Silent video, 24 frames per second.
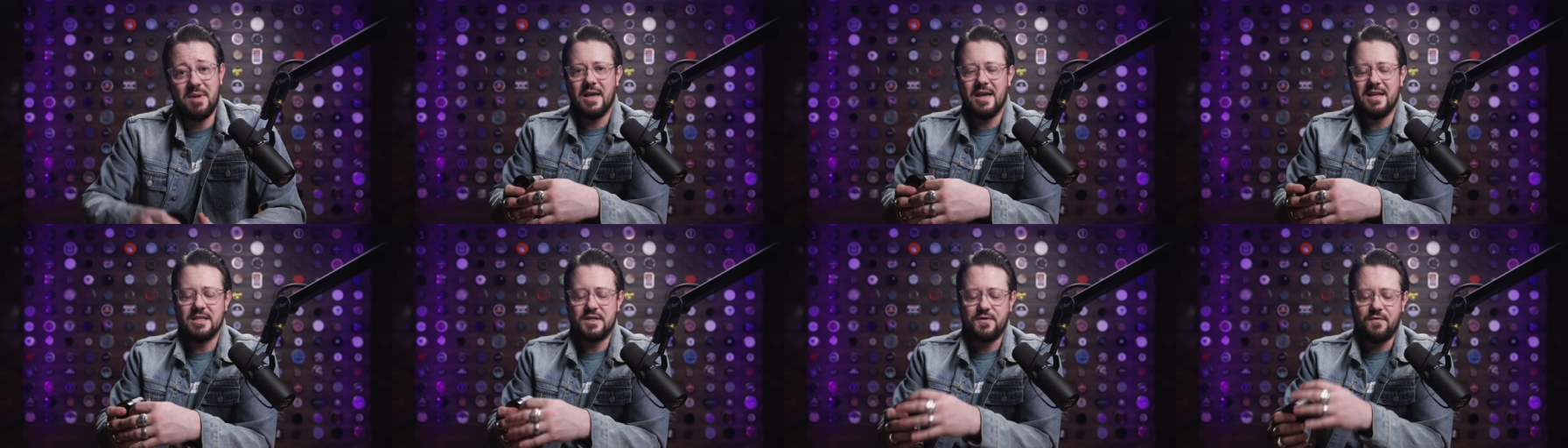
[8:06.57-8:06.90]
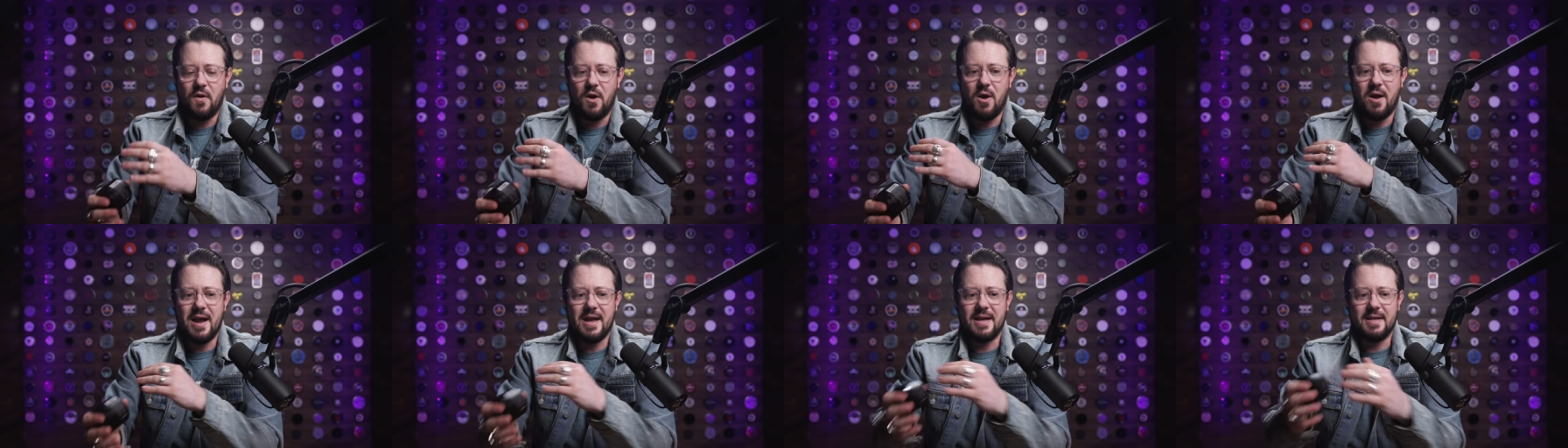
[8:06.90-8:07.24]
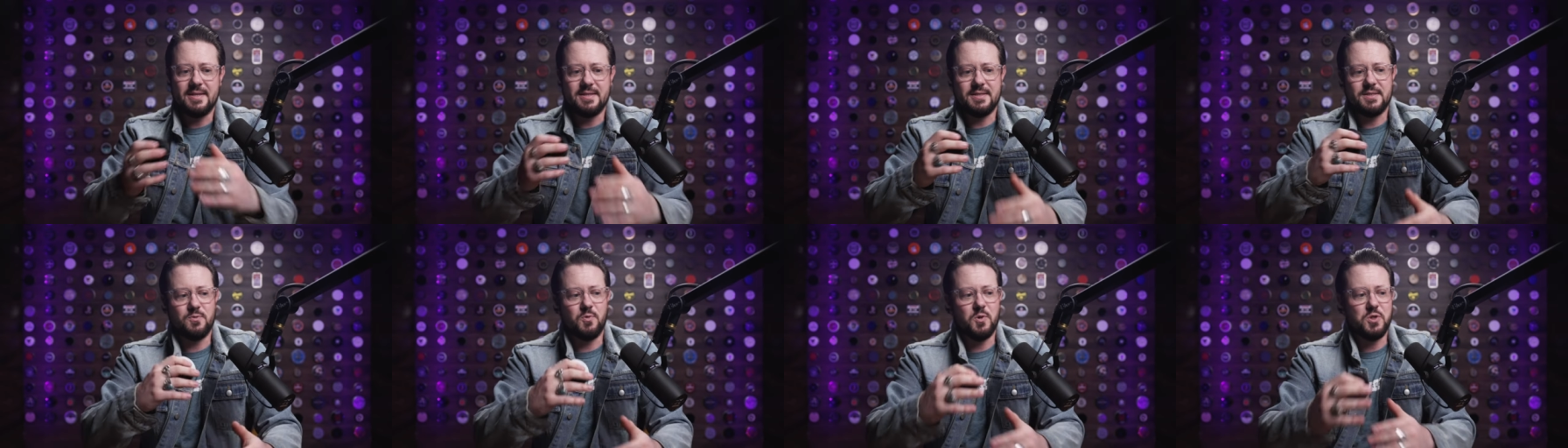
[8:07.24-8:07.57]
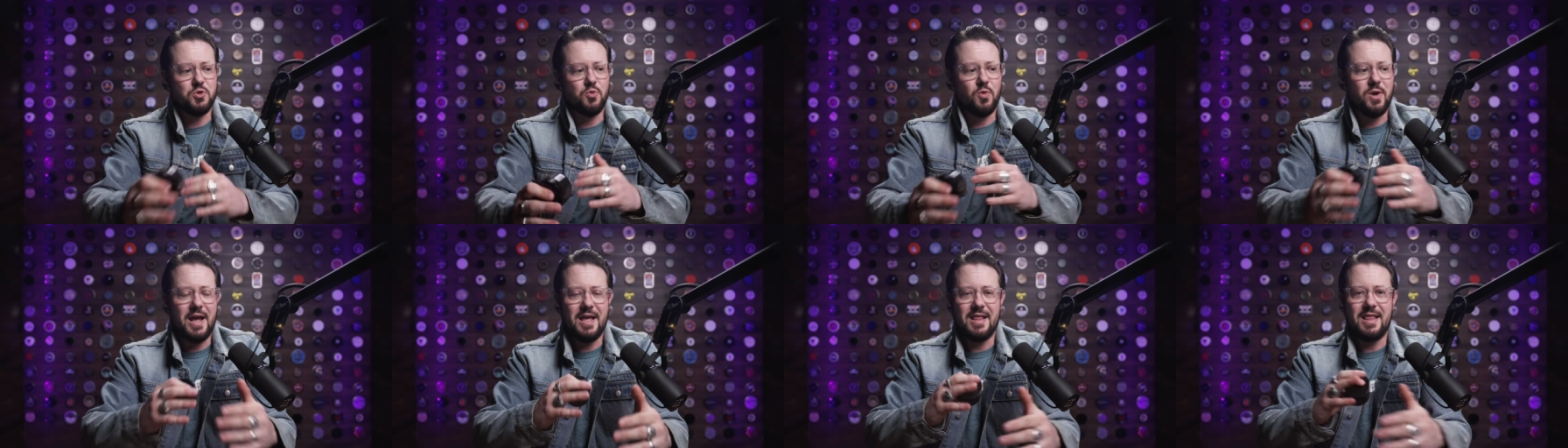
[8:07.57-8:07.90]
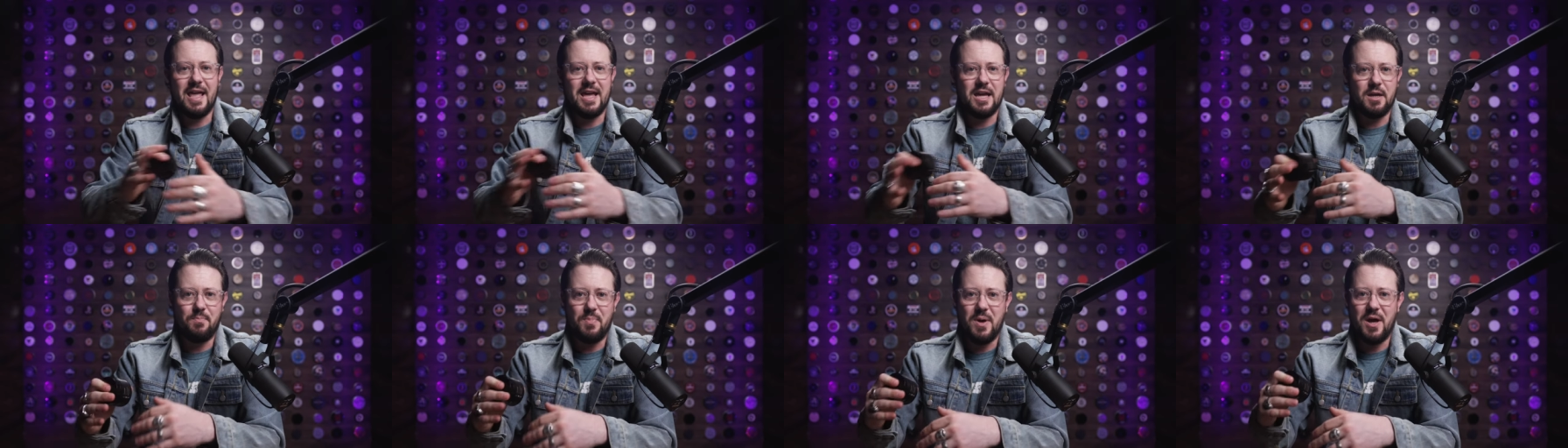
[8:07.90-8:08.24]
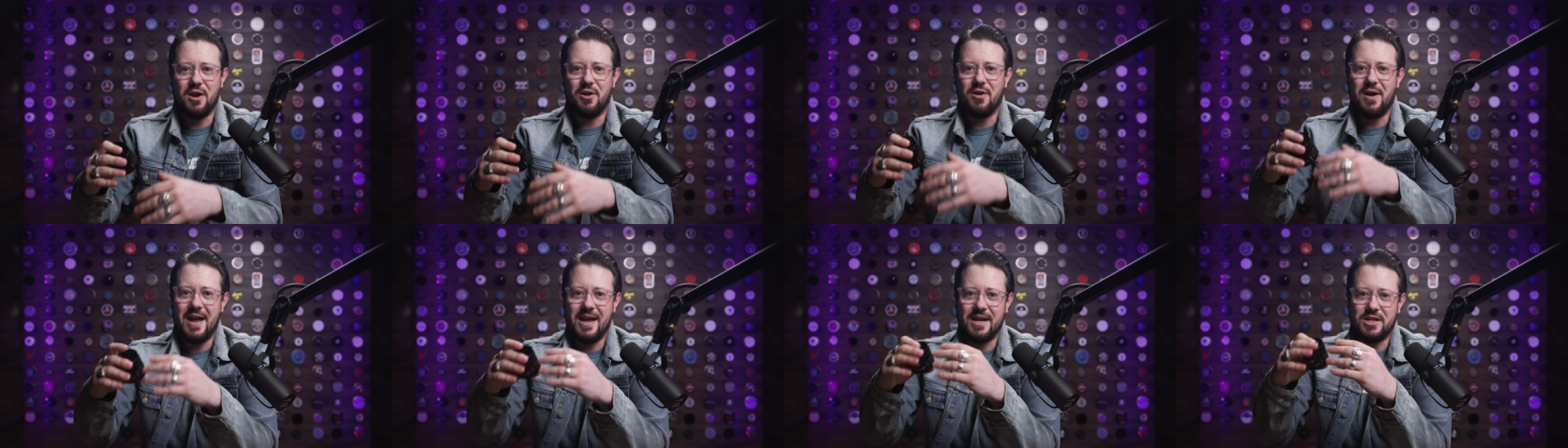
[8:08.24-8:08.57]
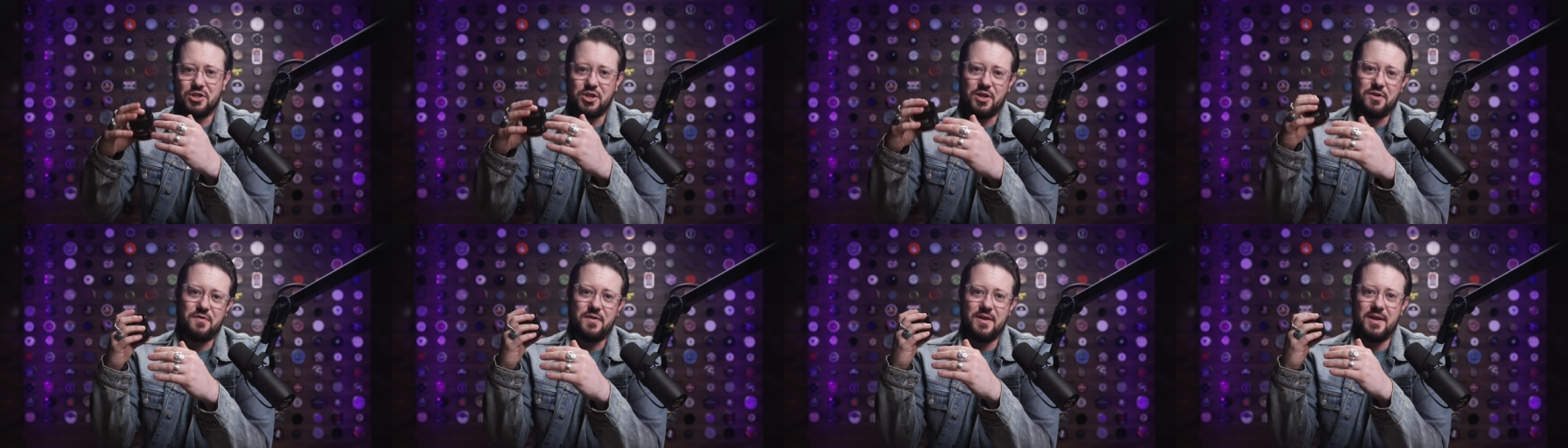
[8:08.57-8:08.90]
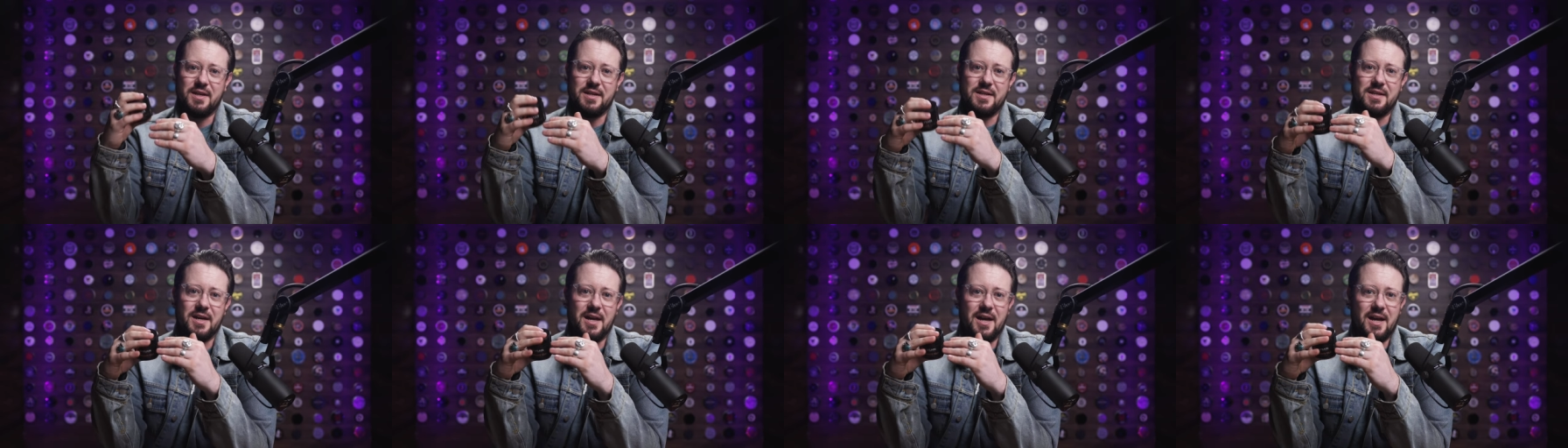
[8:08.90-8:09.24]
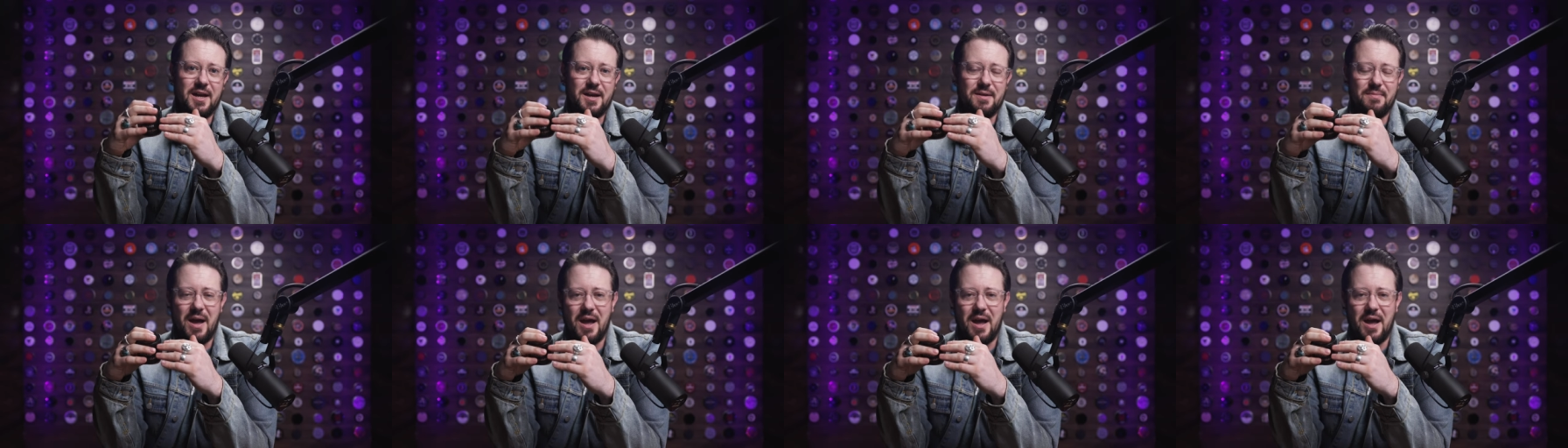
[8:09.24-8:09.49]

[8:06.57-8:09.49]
And as far as which one I like better, I actually think uh,